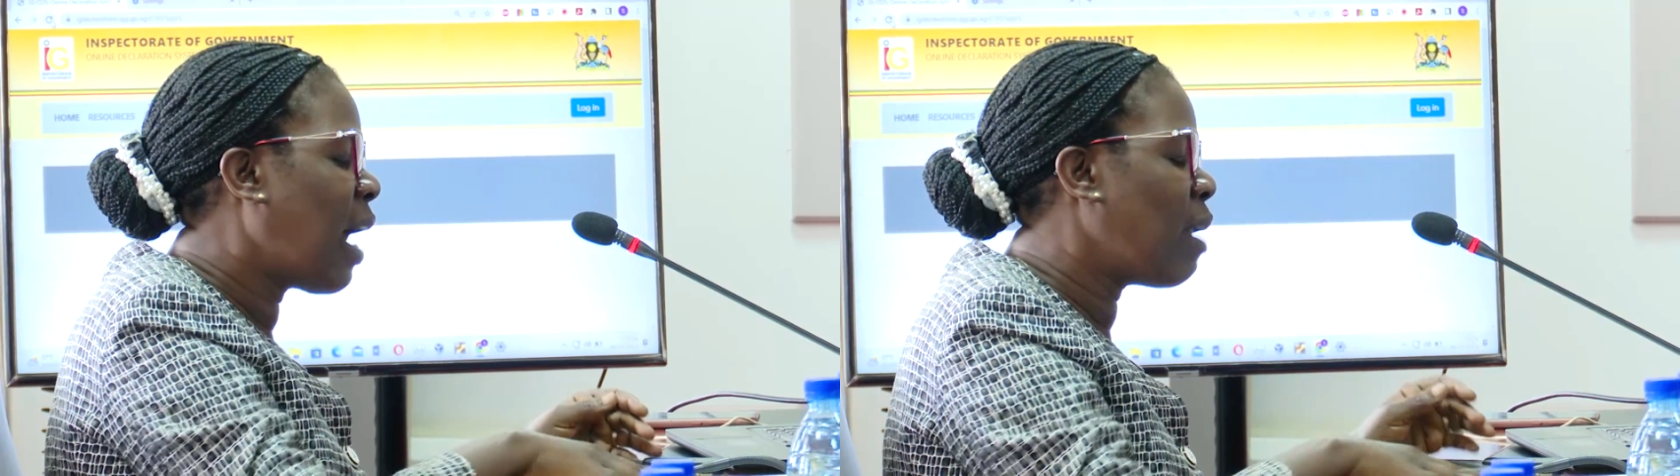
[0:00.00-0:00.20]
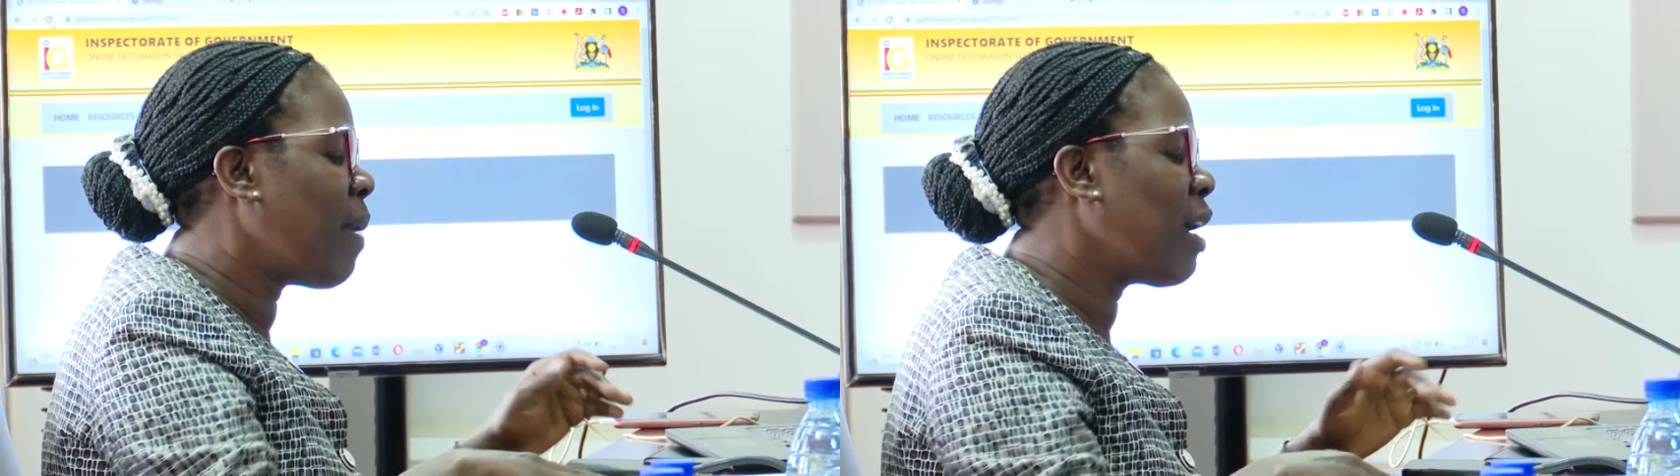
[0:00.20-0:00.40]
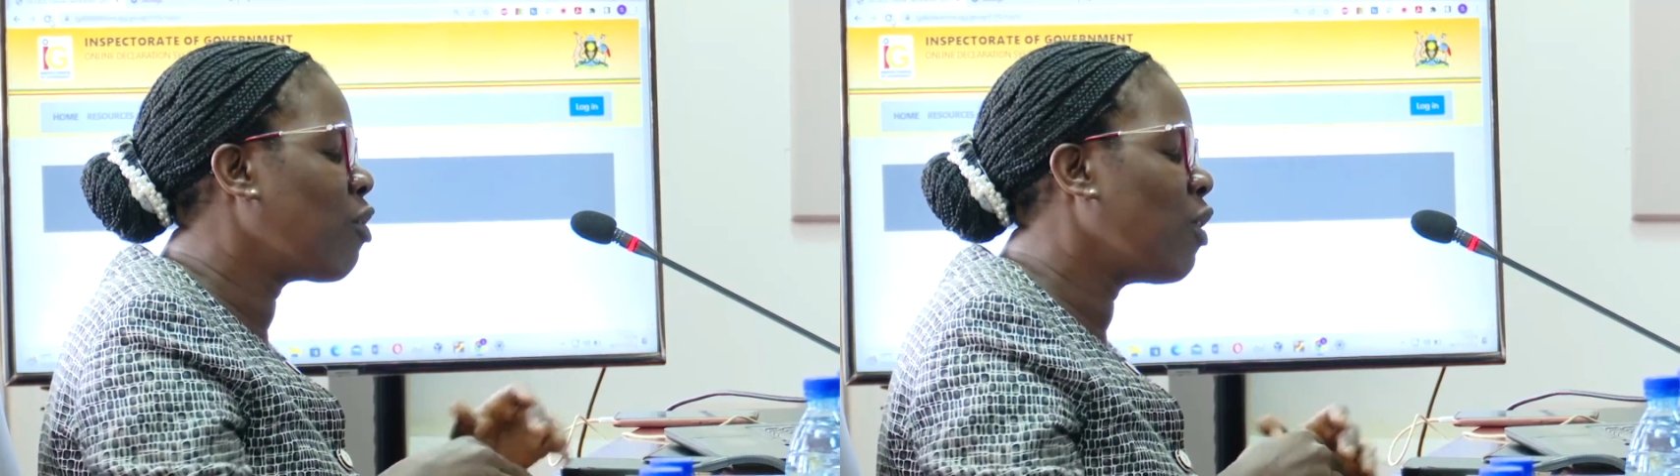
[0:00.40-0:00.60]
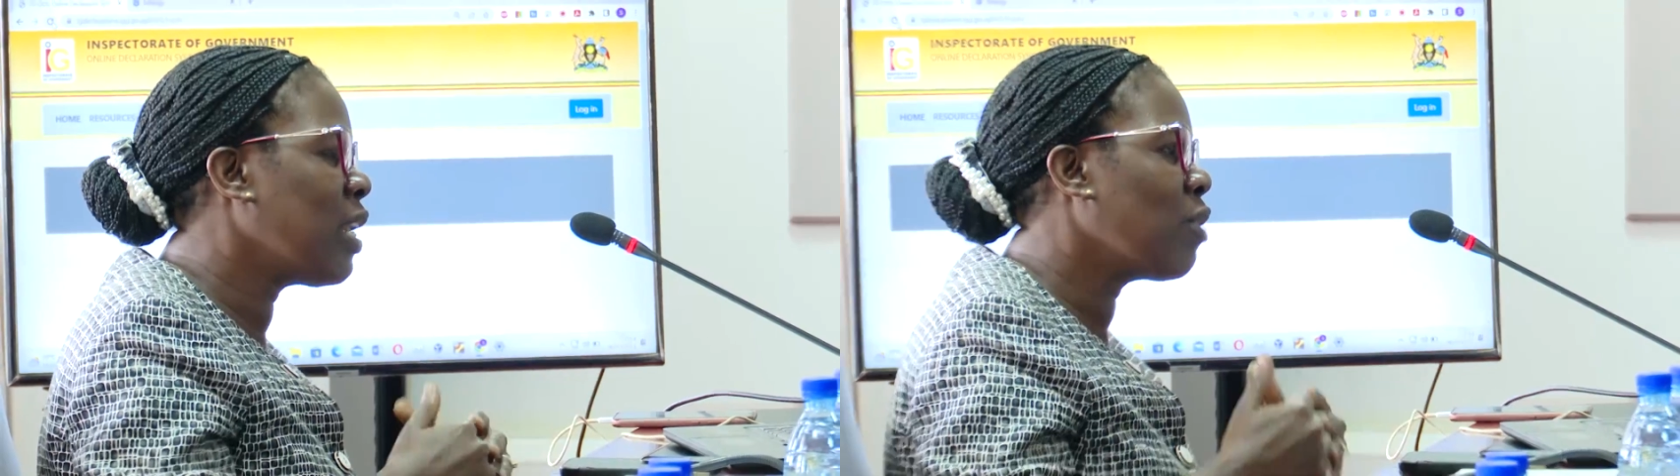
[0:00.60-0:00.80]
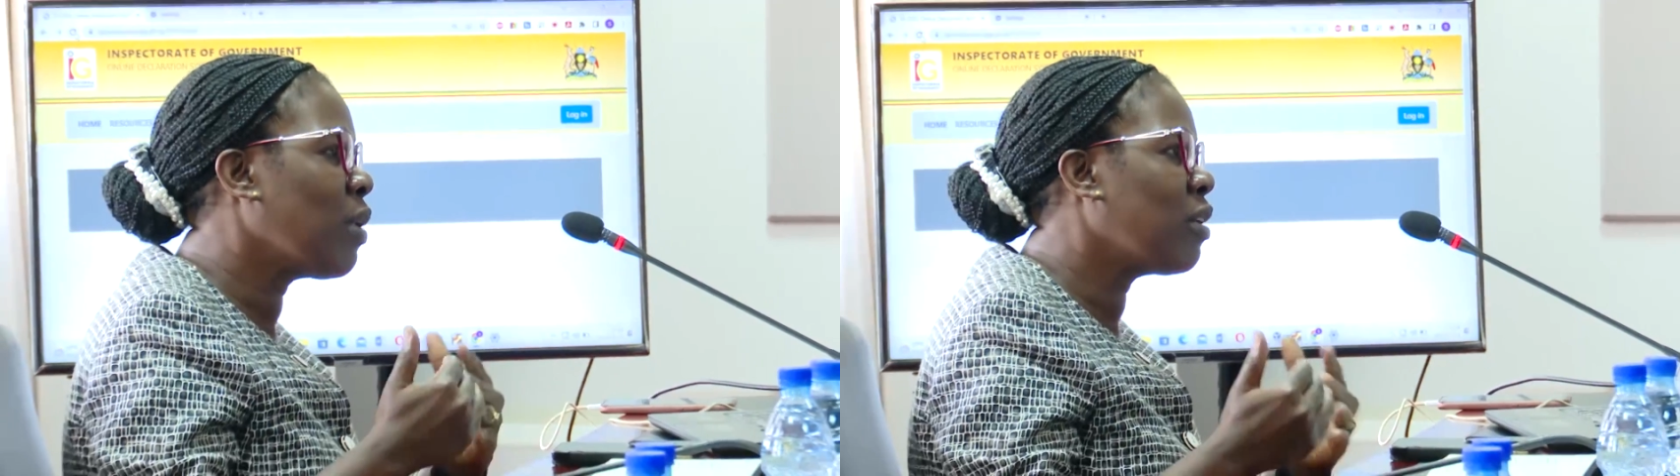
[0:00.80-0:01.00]
and my
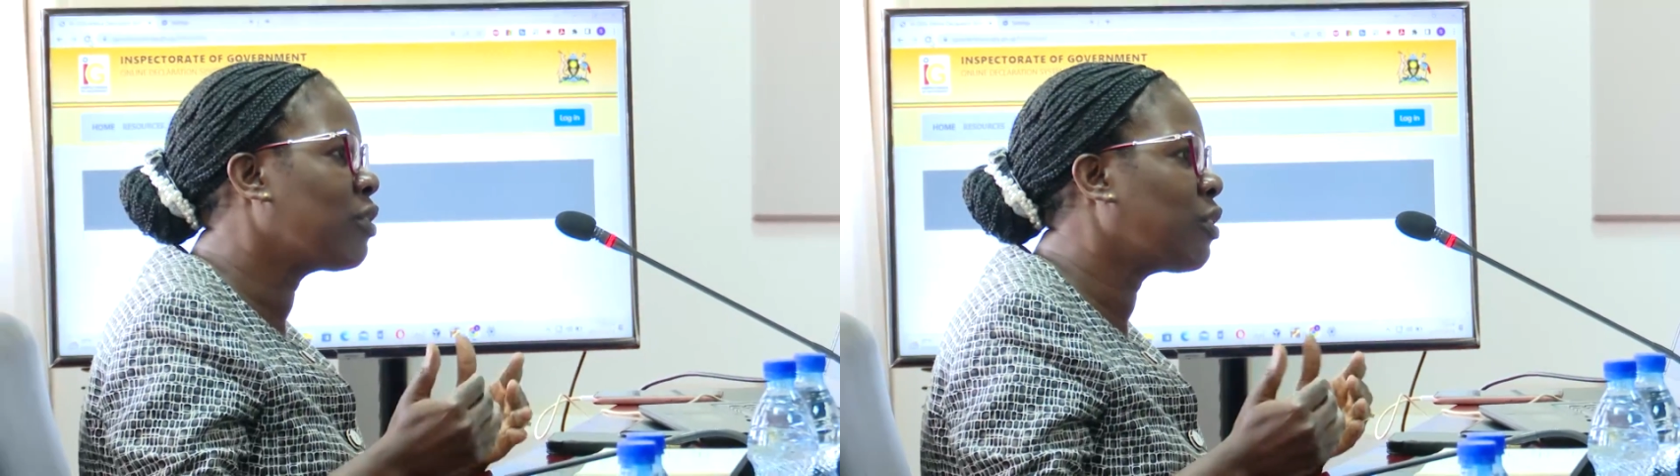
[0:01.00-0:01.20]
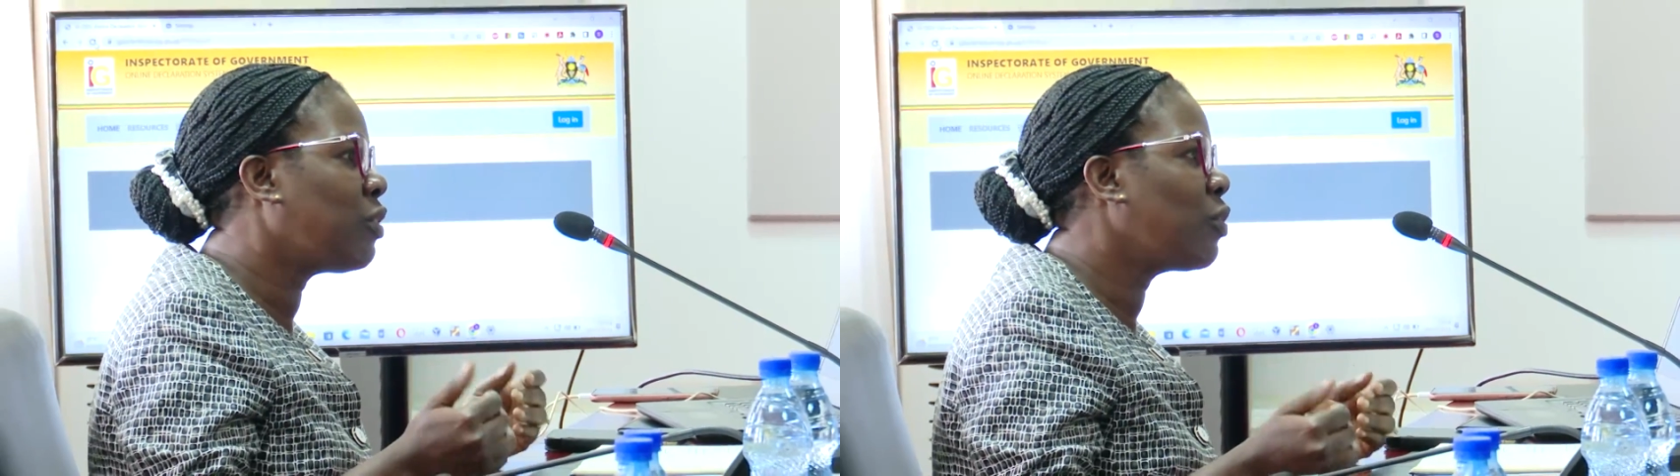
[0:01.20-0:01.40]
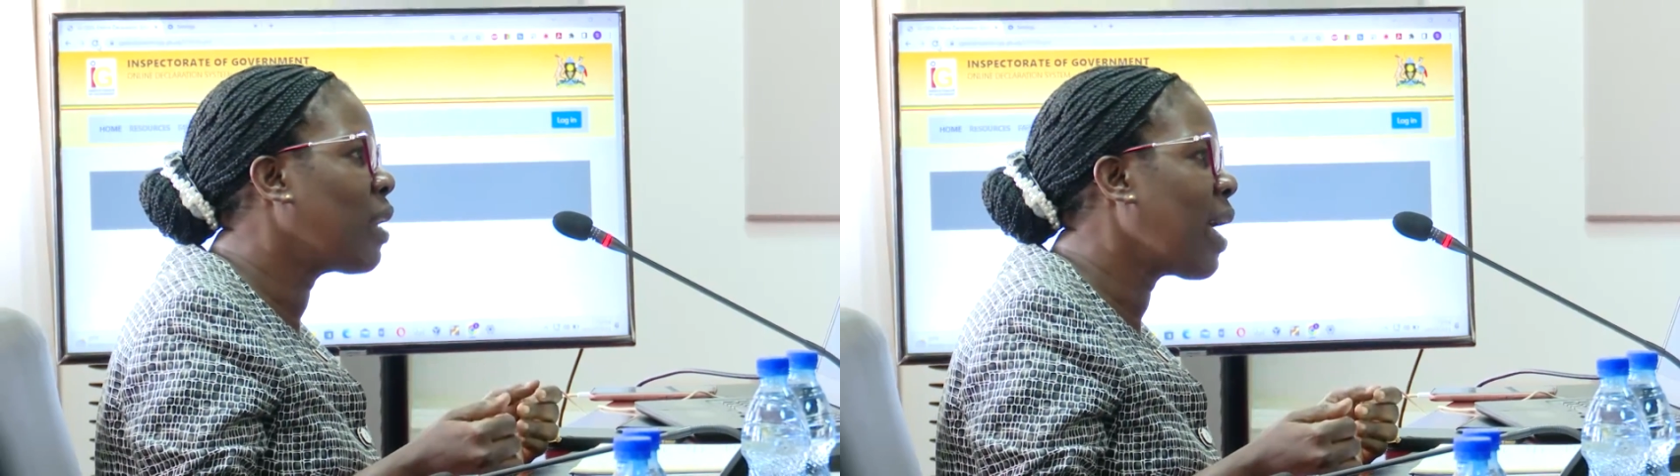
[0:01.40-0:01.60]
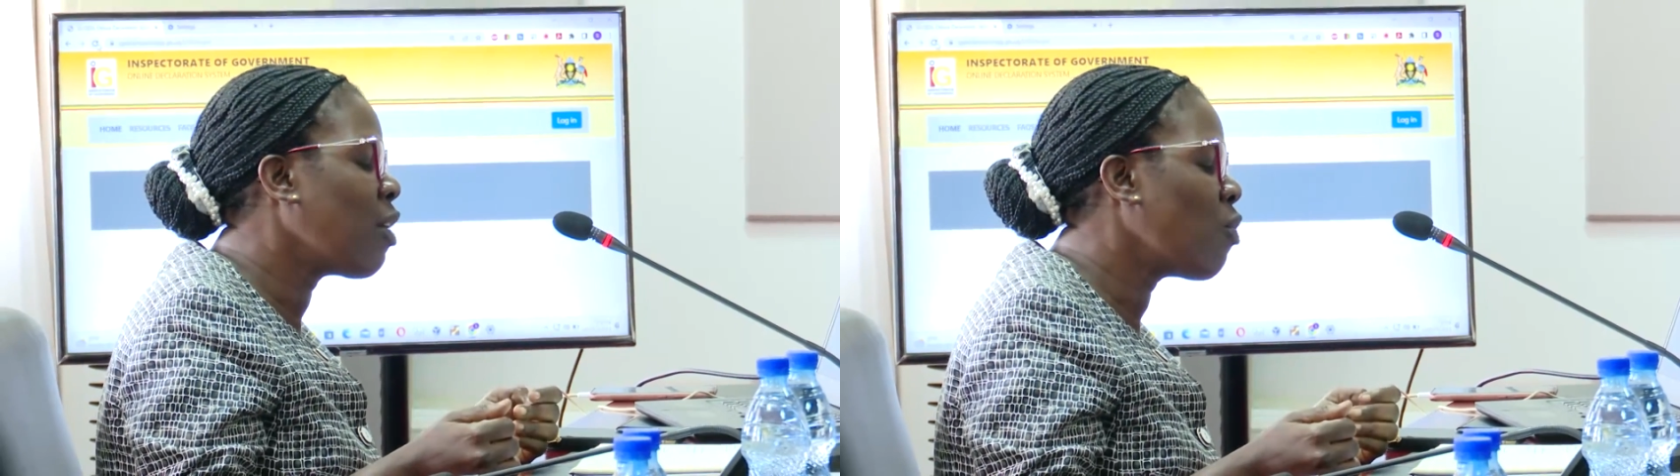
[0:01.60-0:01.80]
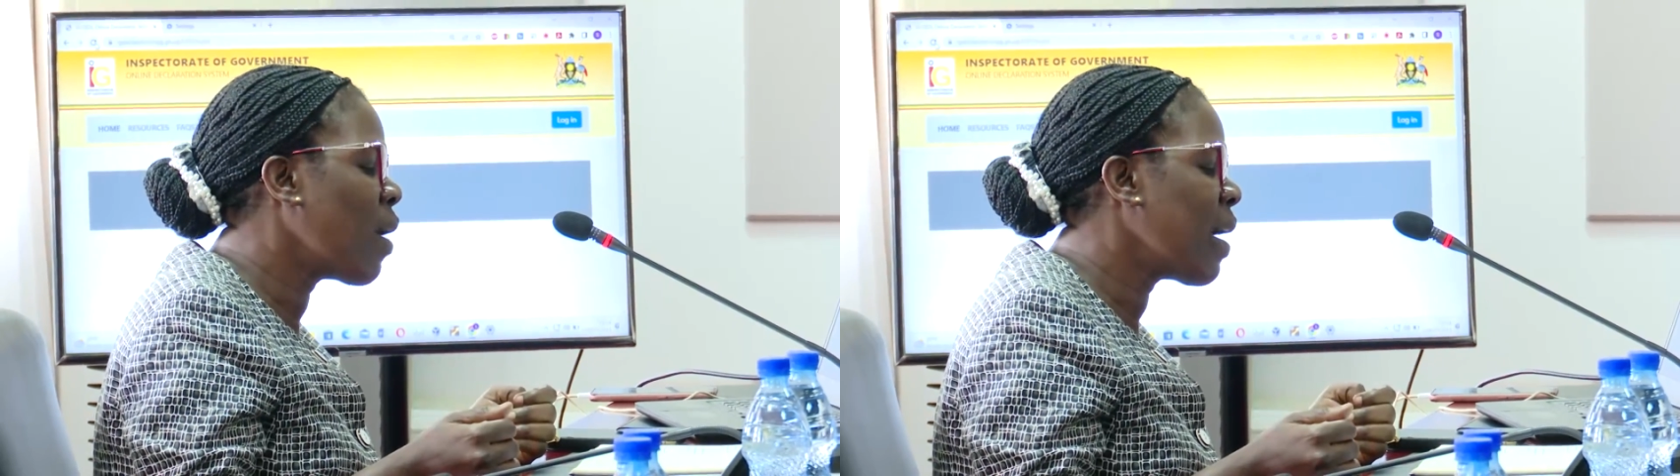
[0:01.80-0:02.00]
colleague will also do
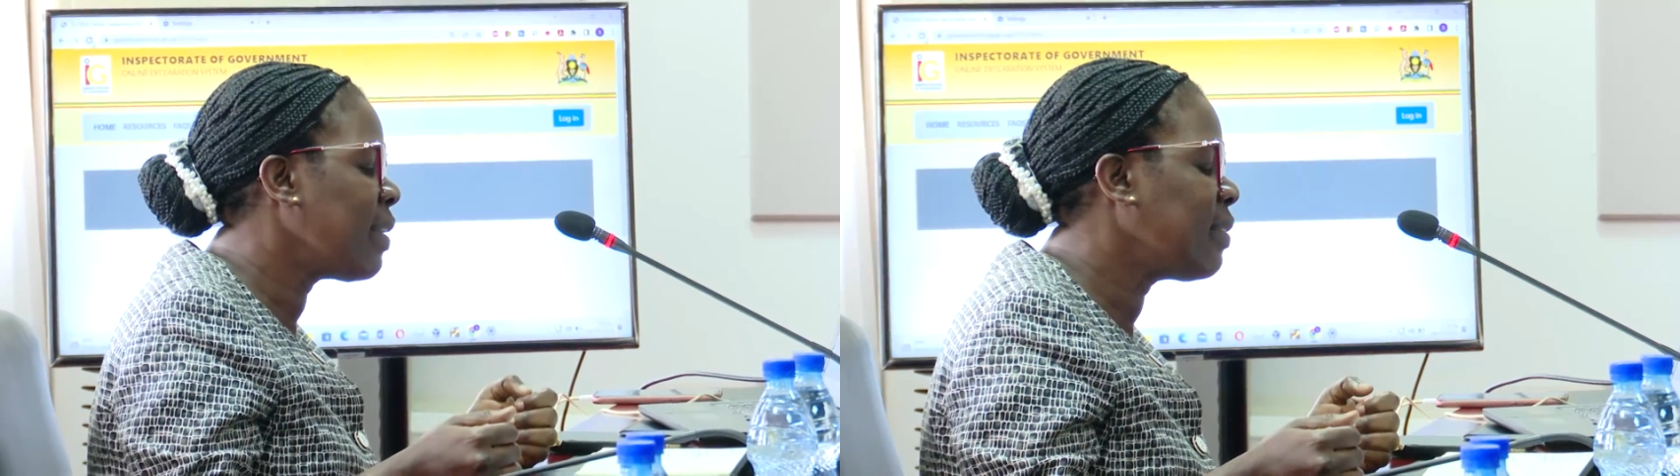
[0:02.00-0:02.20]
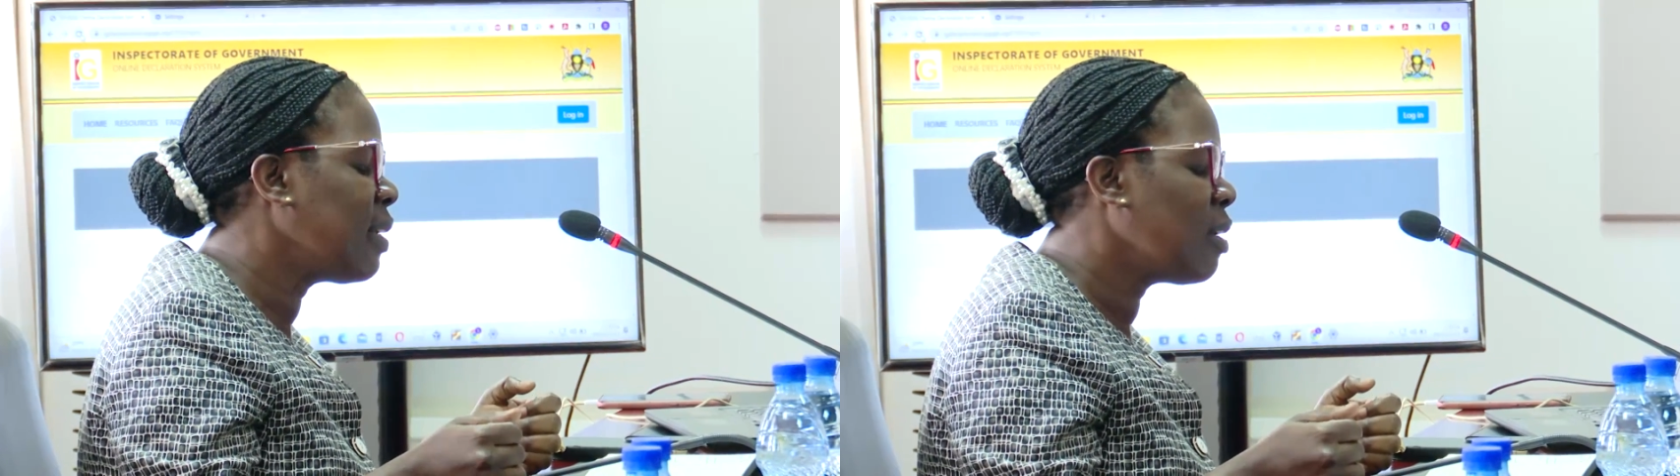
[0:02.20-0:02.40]
likewise,